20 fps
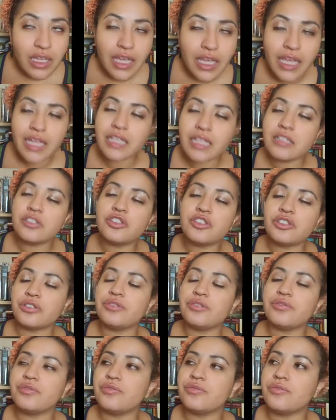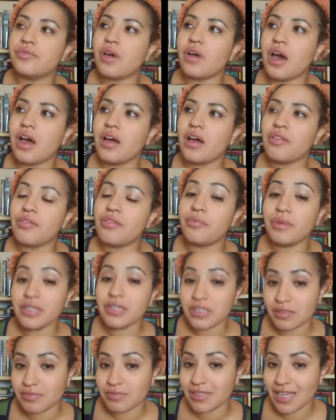into uh, the
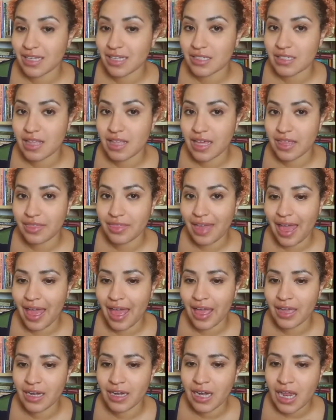wisdom text like that.